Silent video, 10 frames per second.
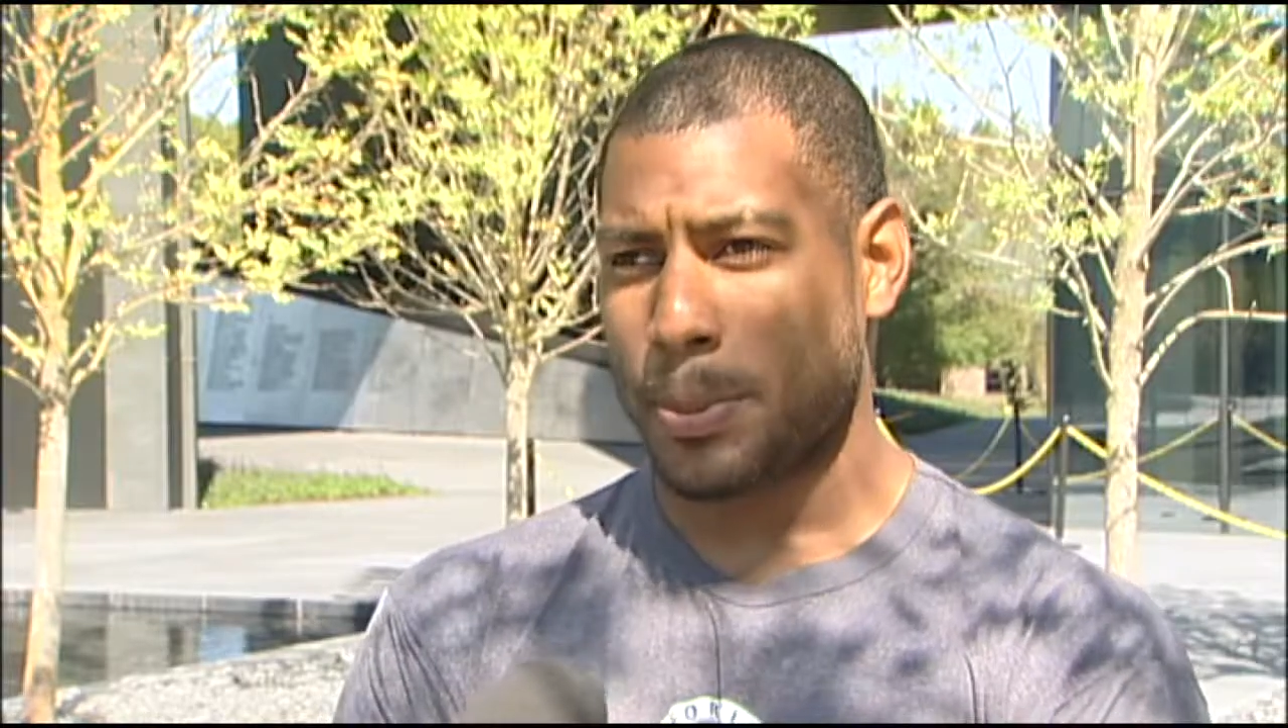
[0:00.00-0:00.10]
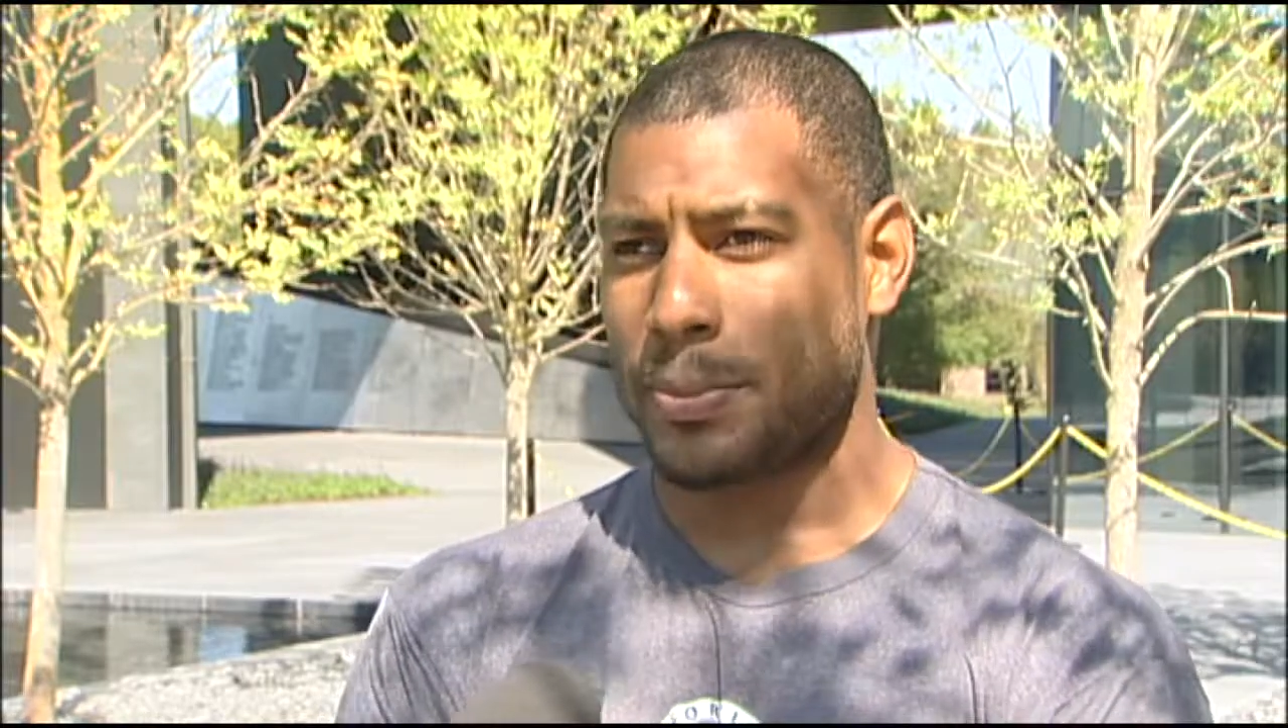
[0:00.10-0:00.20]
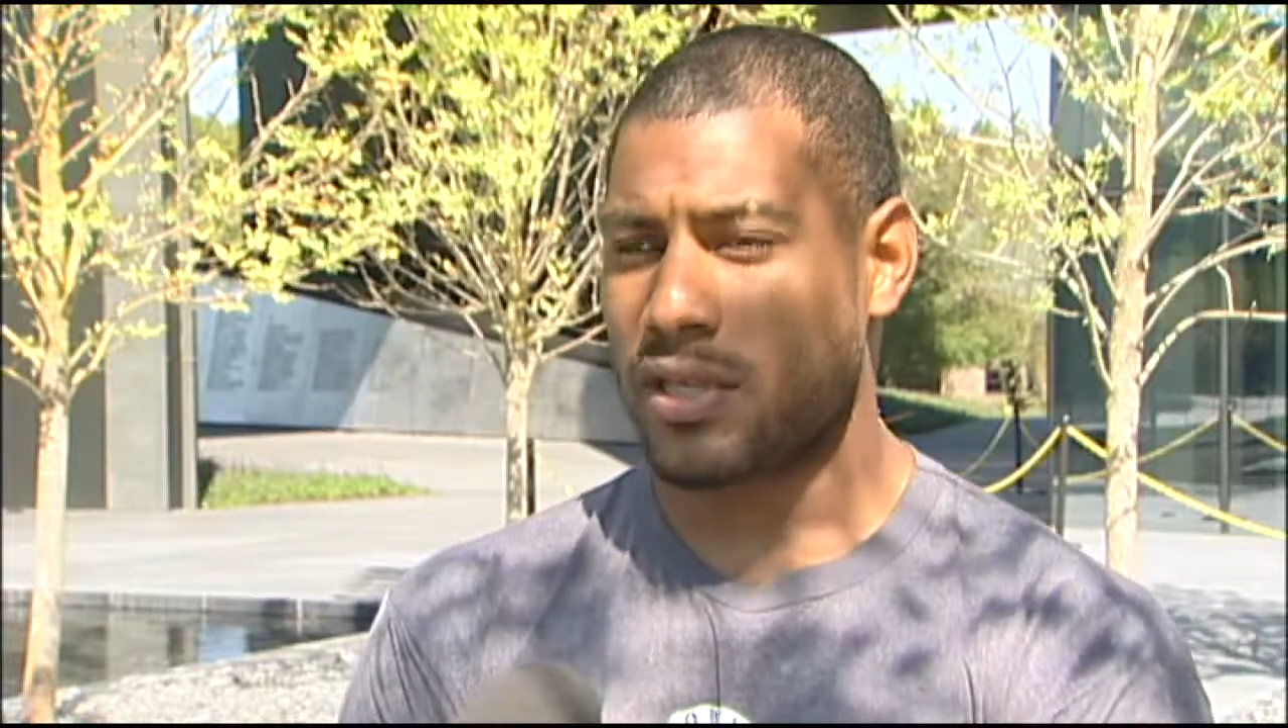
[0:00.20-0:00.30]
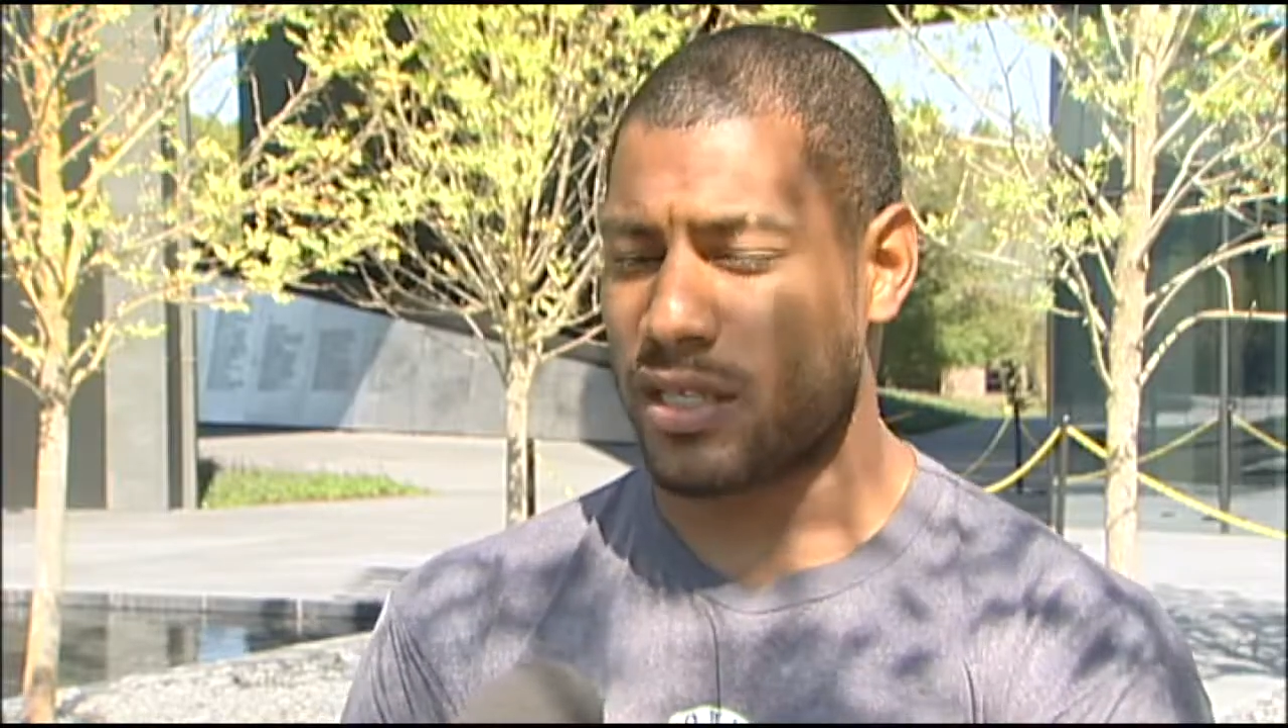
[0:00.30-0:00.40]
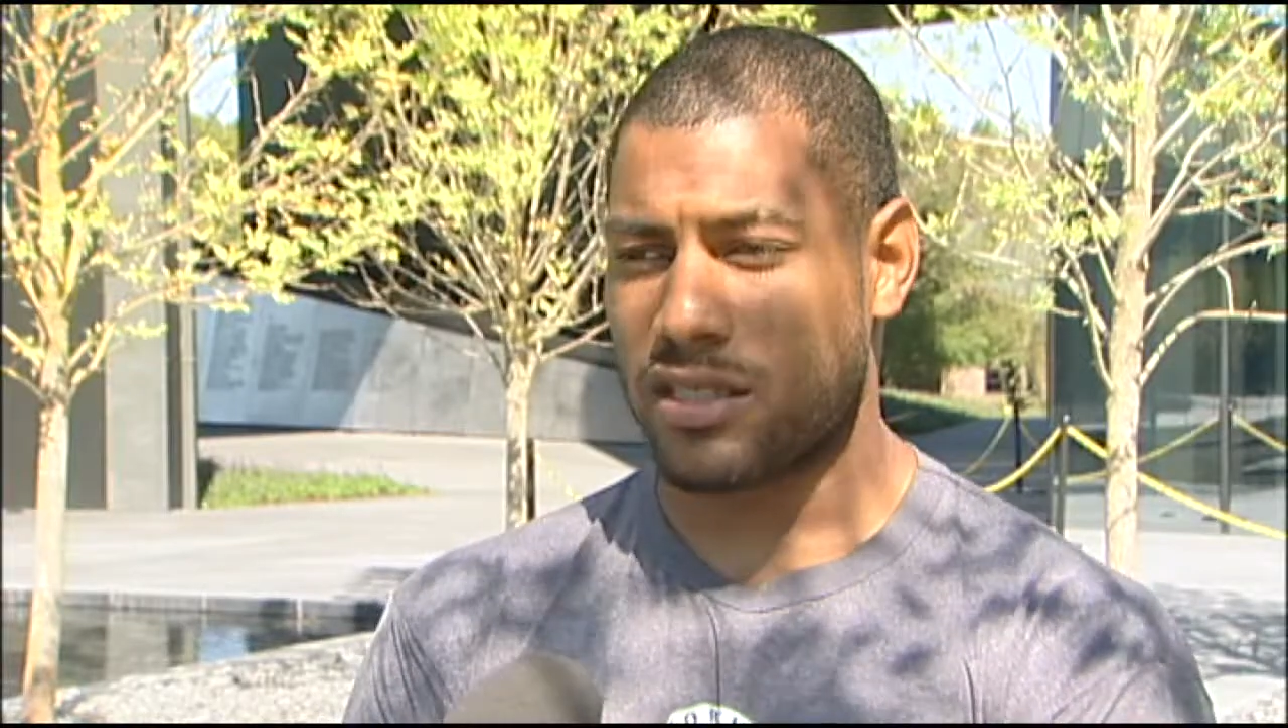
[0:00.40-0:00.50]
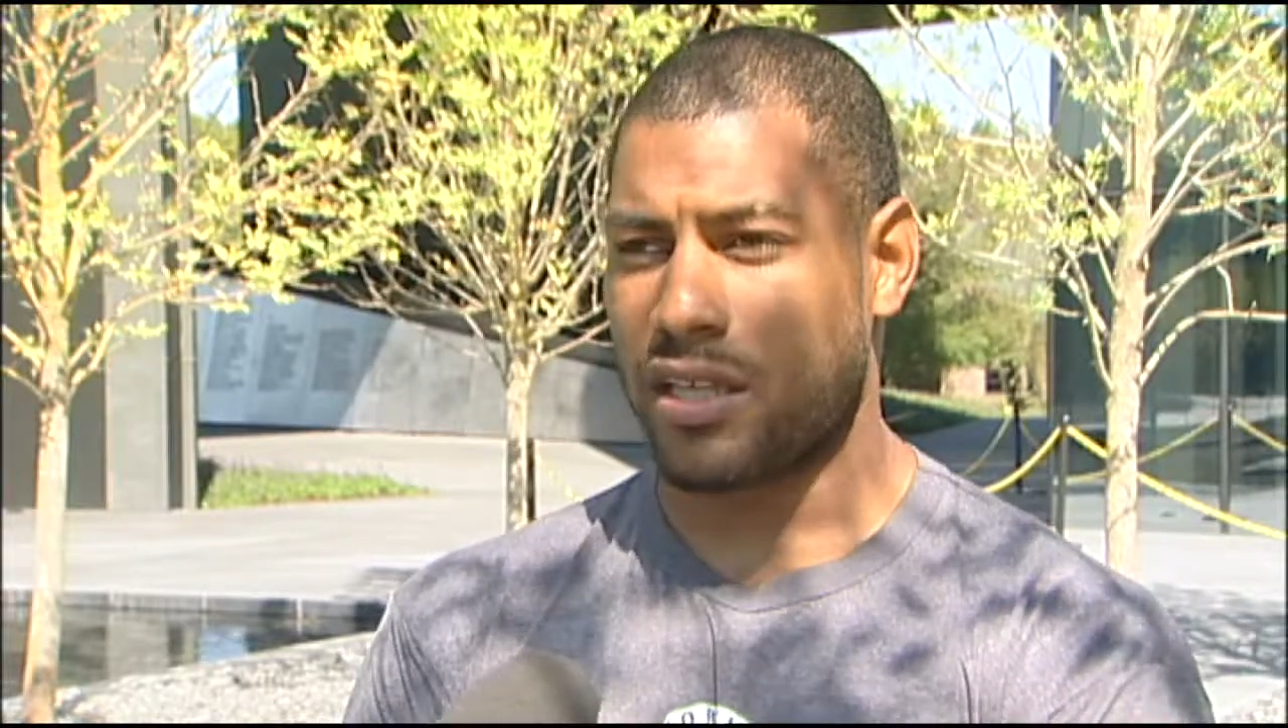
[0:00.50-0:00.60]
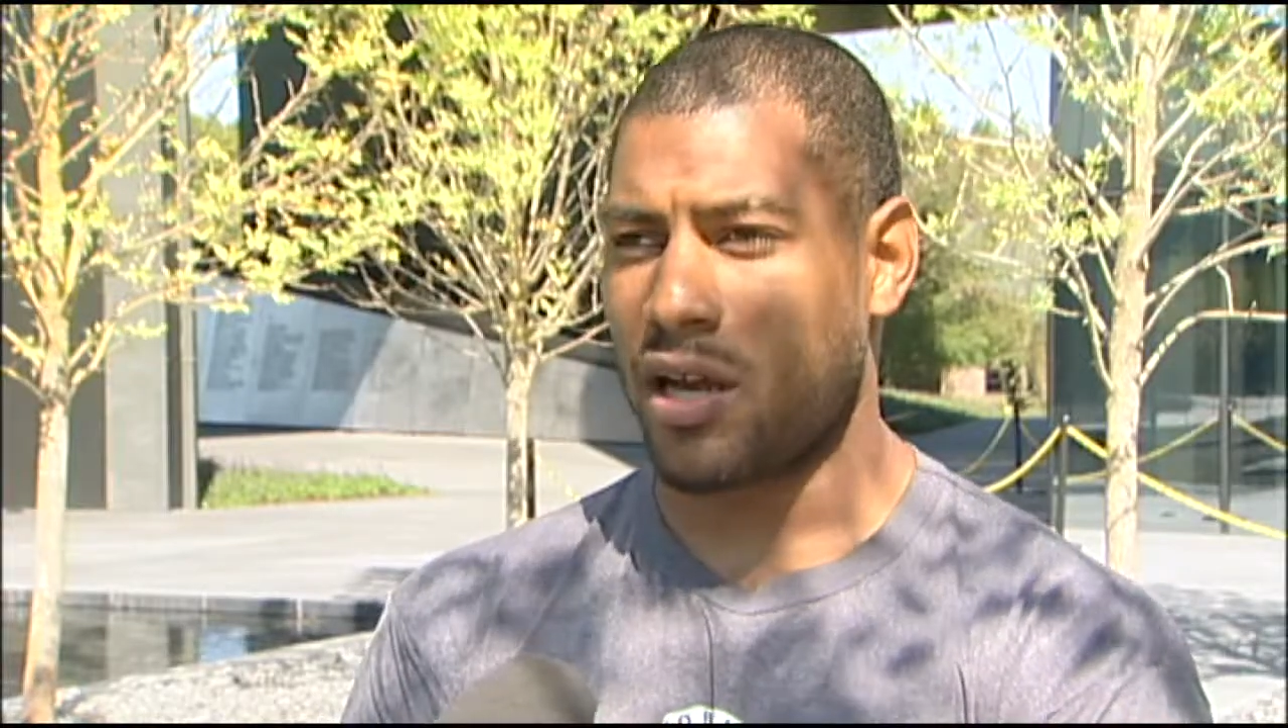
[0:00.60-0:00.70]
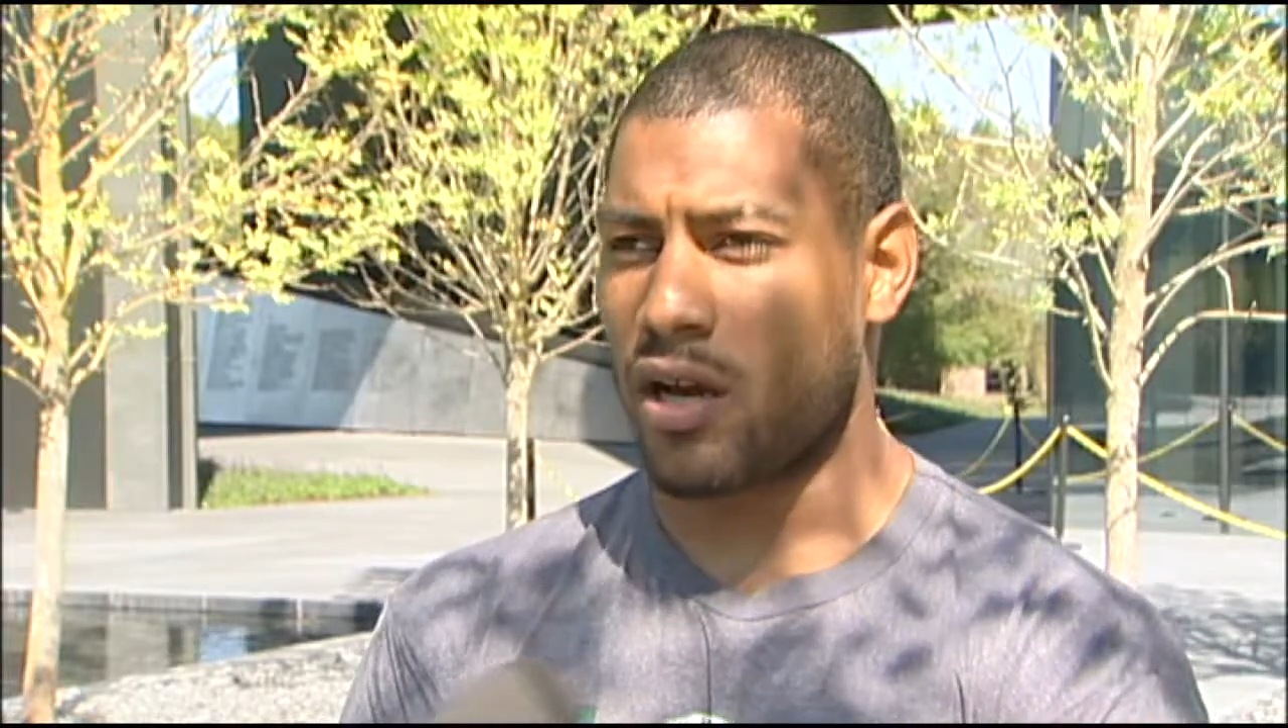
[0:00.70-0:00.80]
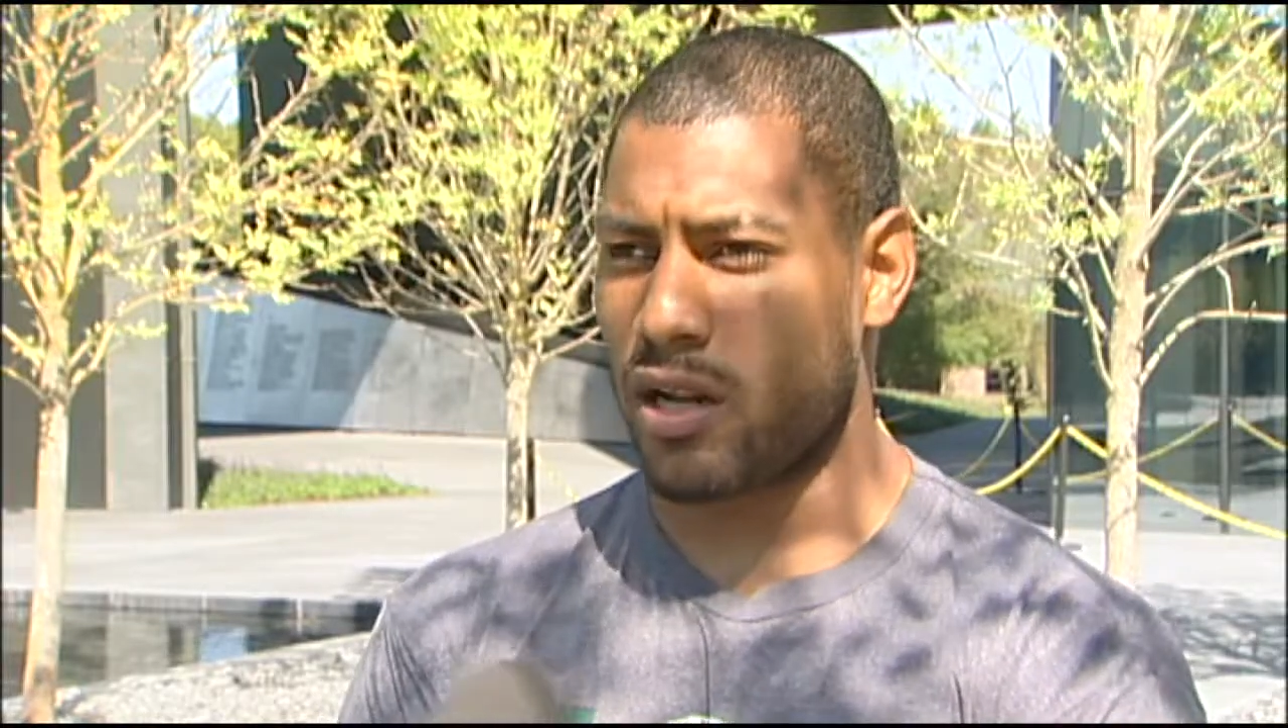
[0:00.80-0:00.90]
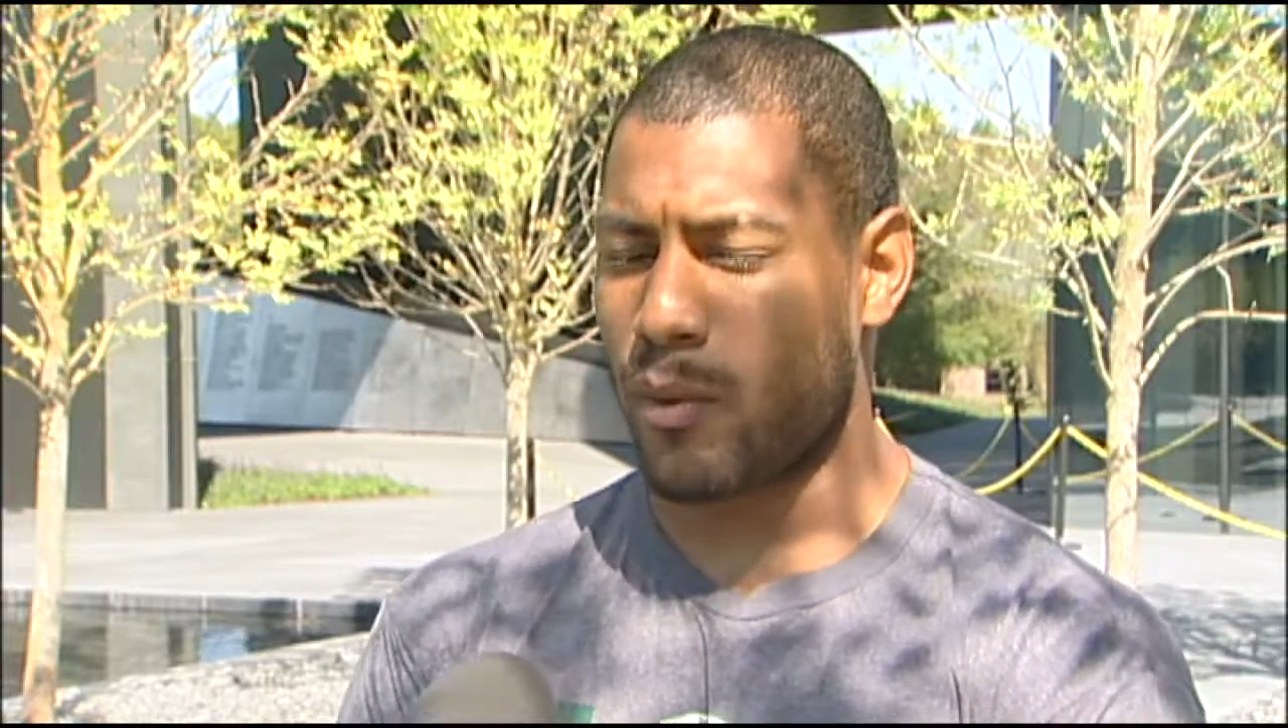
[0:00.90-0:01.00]
And getting
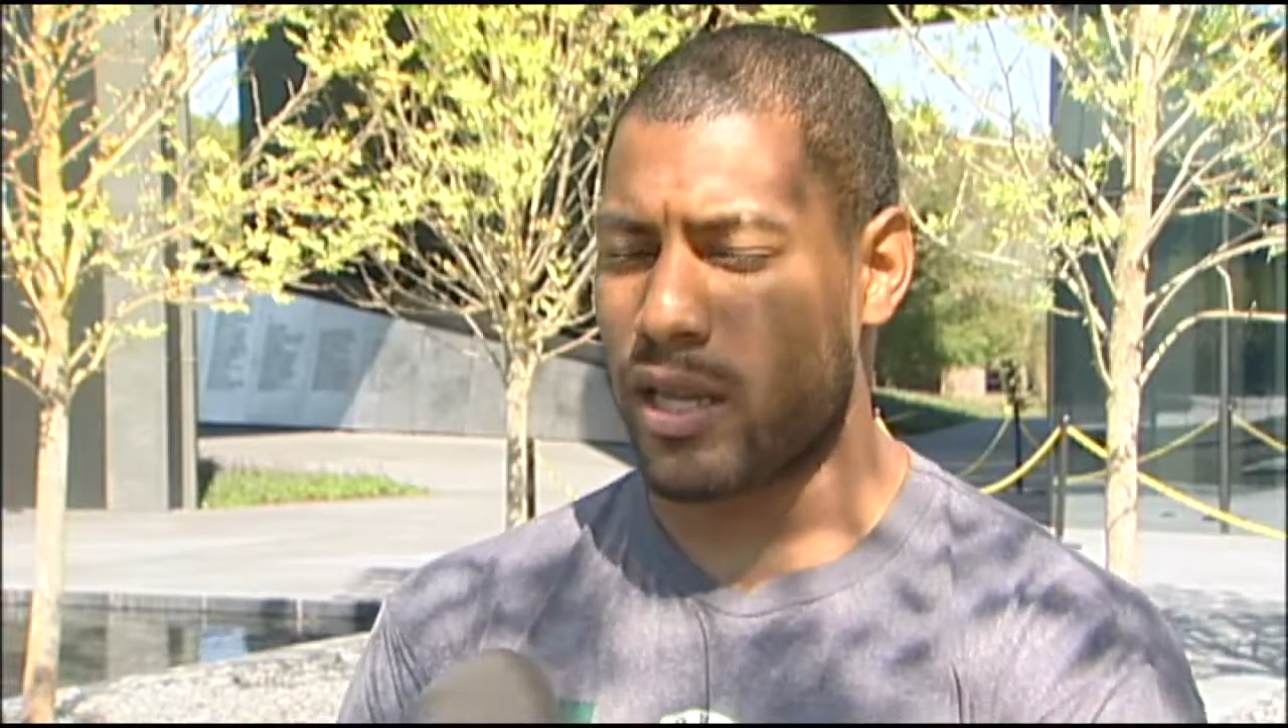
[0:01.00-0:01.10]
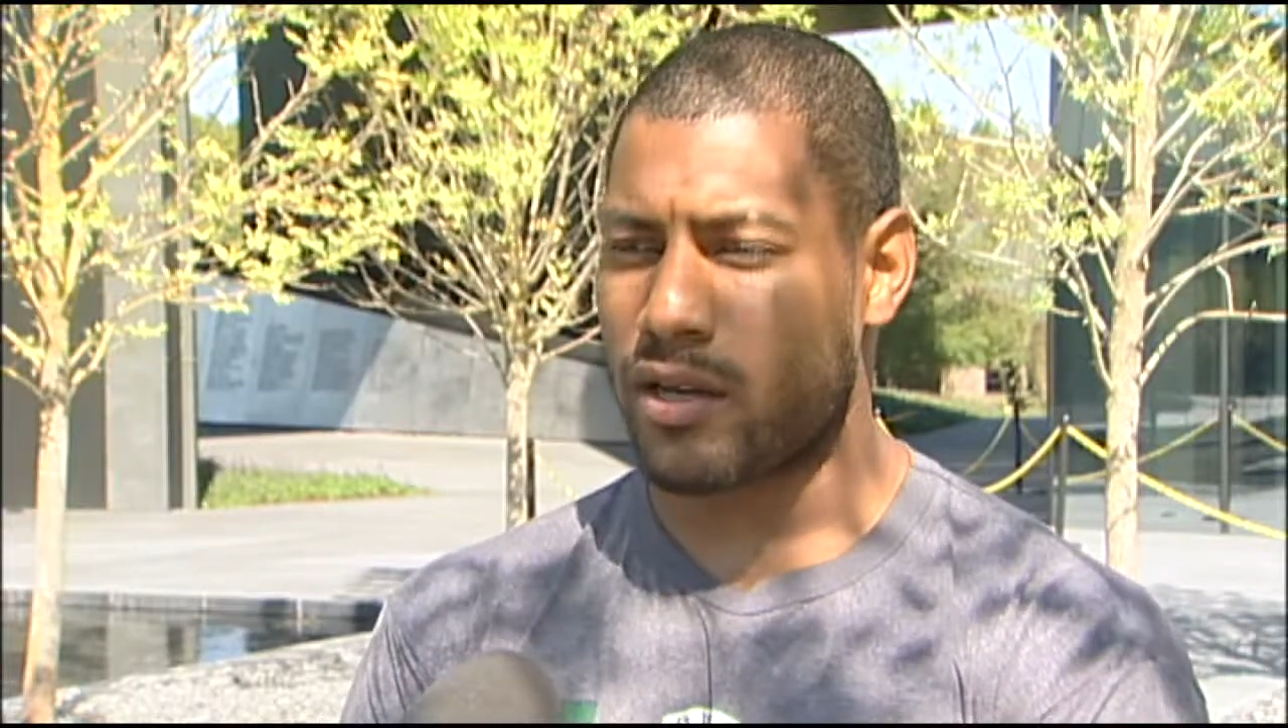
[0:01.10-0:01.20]
out an away